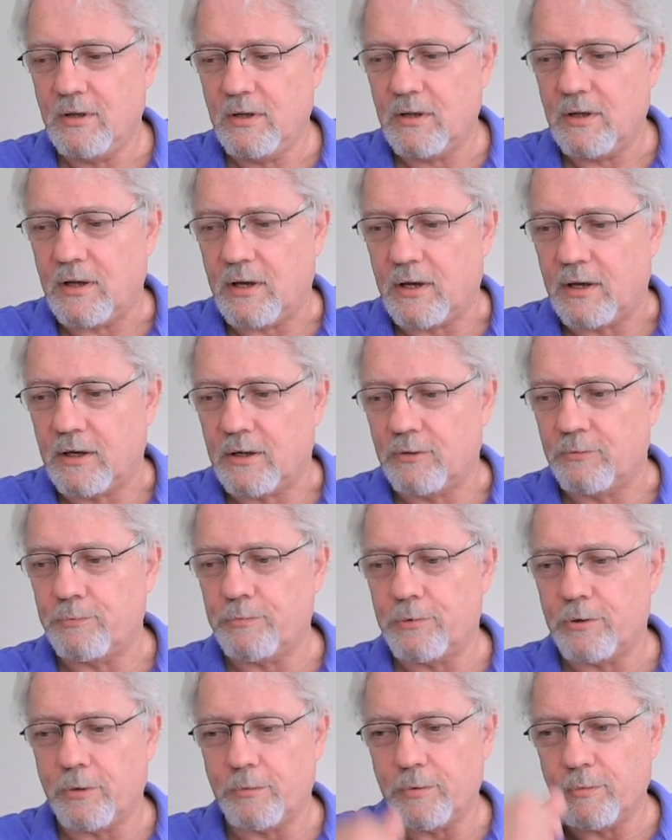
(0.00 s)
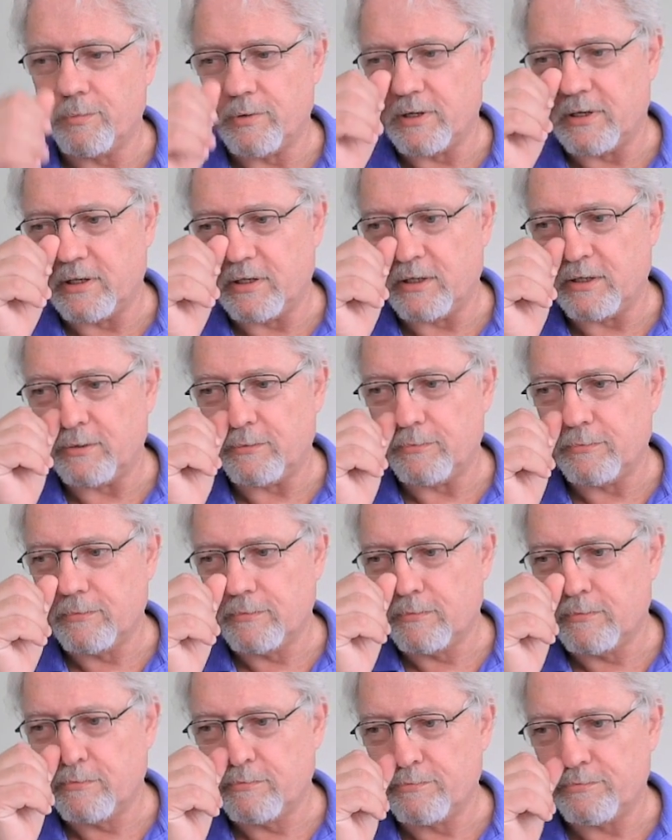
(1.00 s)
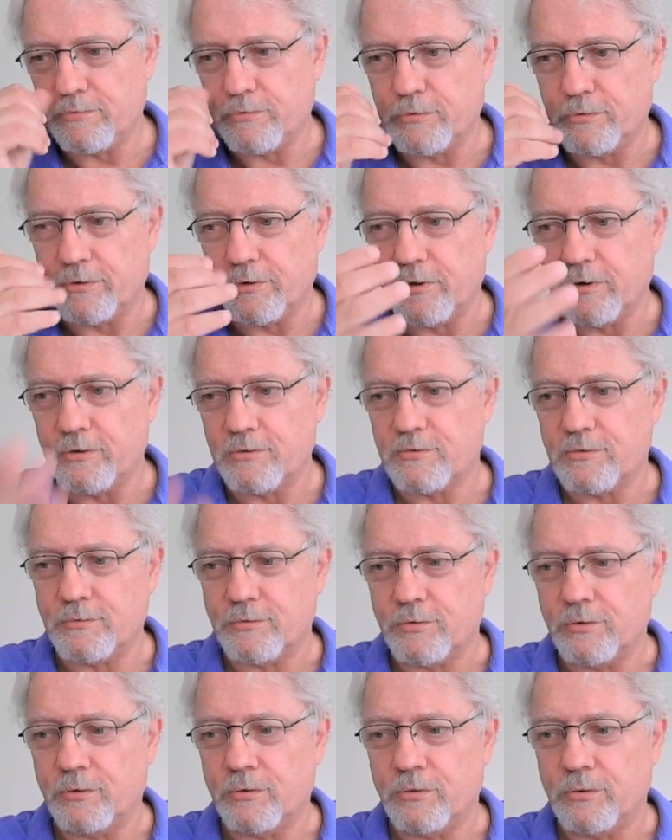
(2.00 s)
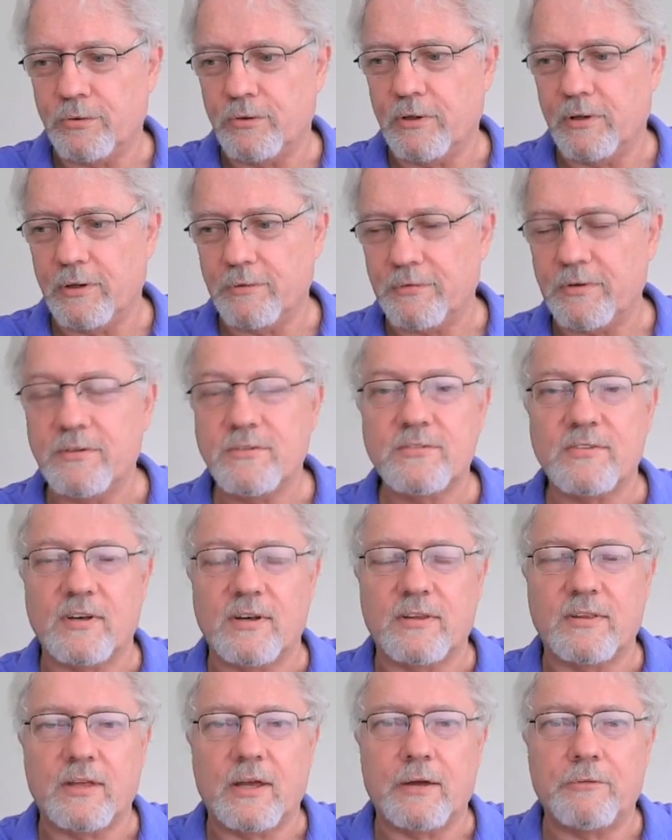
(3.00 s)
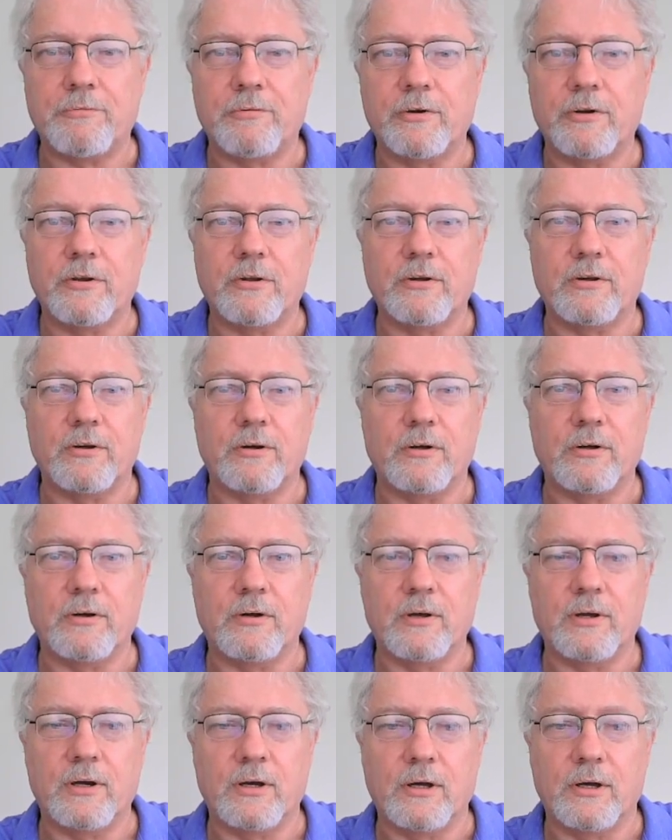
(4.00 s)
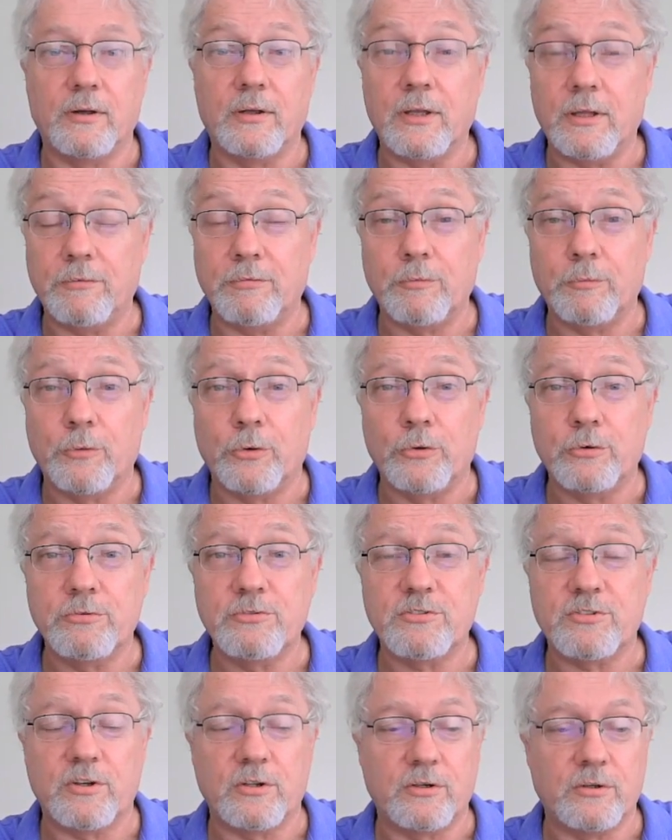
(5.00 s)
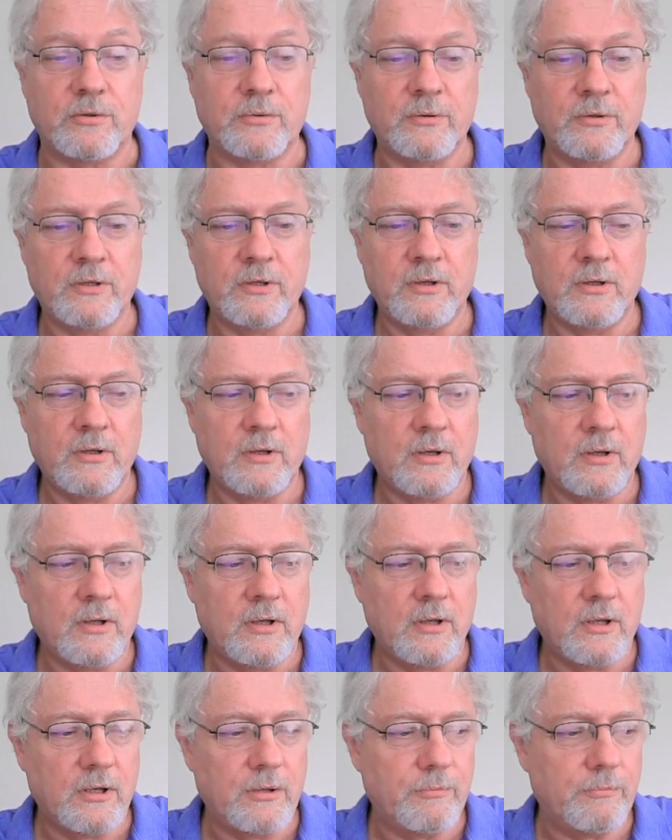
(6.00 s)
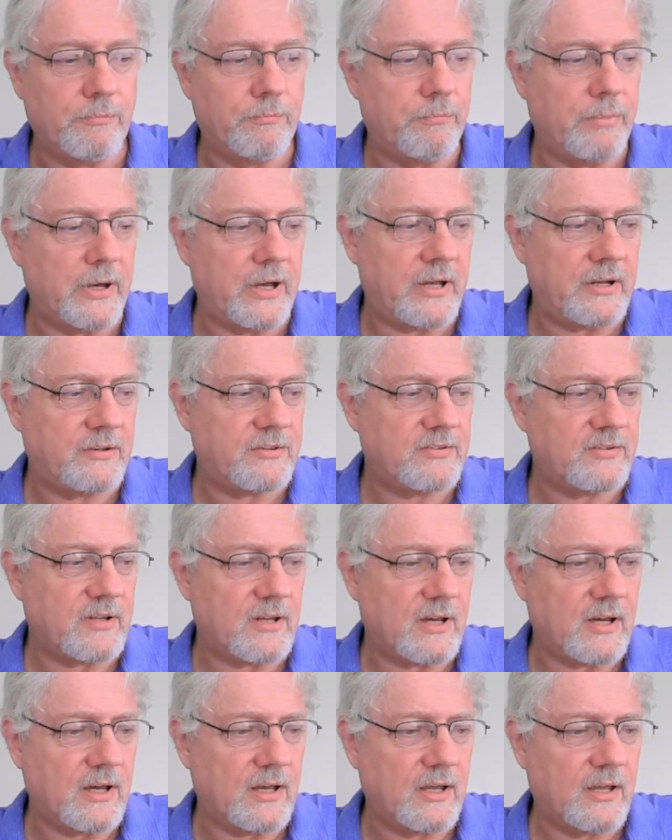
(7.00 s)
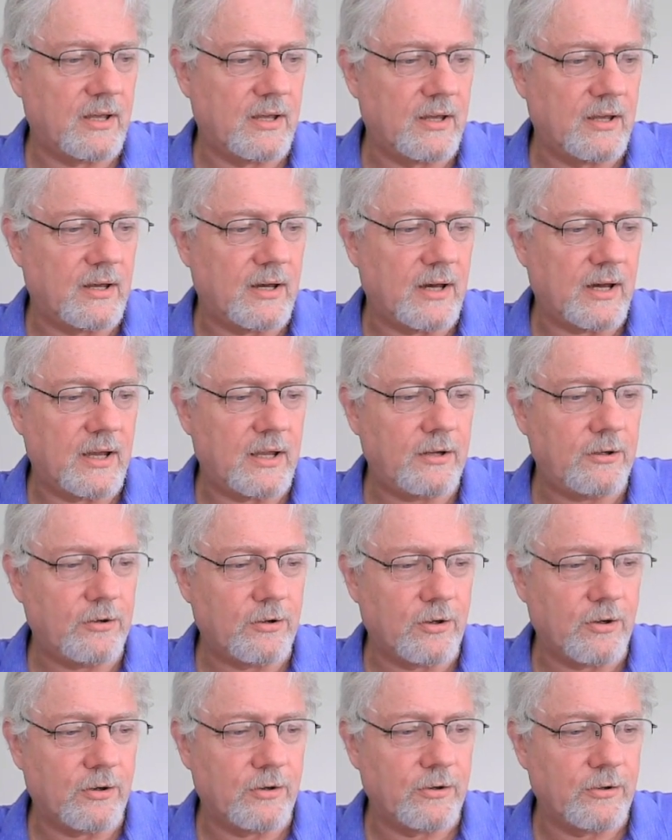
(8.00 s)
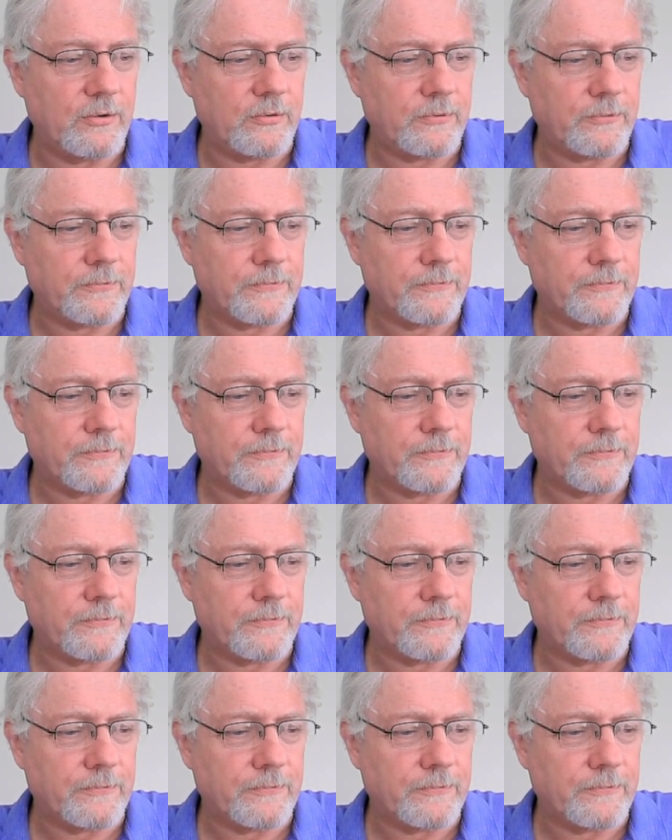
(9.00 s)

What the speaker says: and probably for those of you who live in South Africa, even more so. But I know